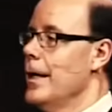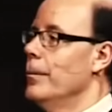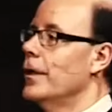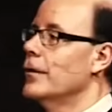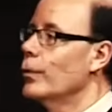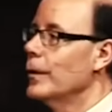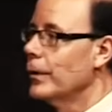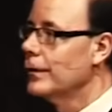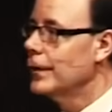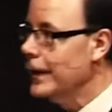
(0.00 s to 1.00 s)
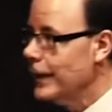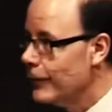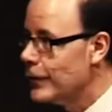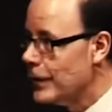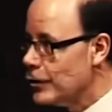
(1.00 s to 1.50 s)
Because we
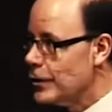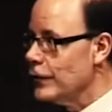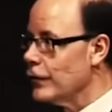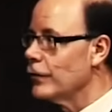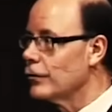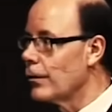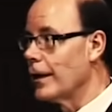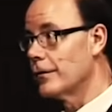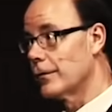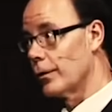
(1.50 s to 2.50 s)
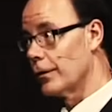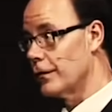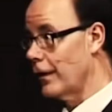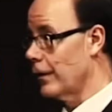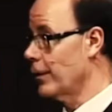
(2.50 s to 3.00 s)
believe that Jesus Christ, and we're going to
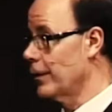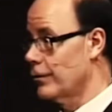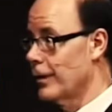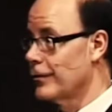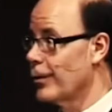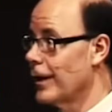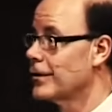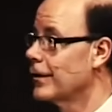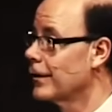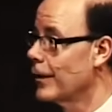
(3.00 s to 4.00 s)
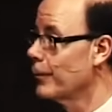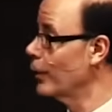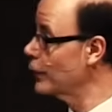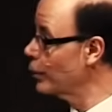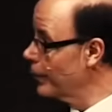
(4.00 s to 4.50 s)
celebrate his resurrection in a couple
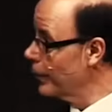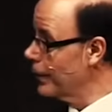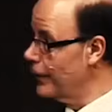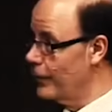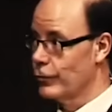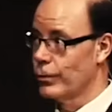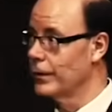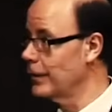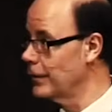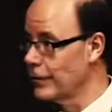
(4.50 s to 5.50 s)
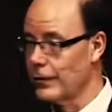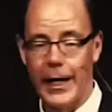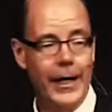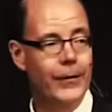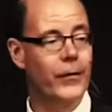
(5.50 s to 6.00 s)
weeks, we believe he's real, he's
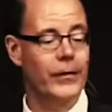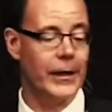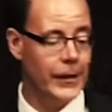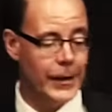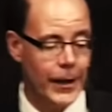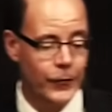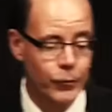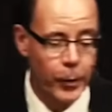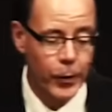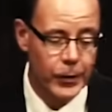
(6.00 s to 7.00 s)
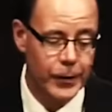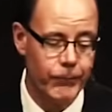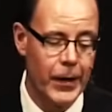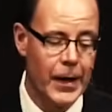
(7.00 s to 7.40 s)
alive, that he has spoken,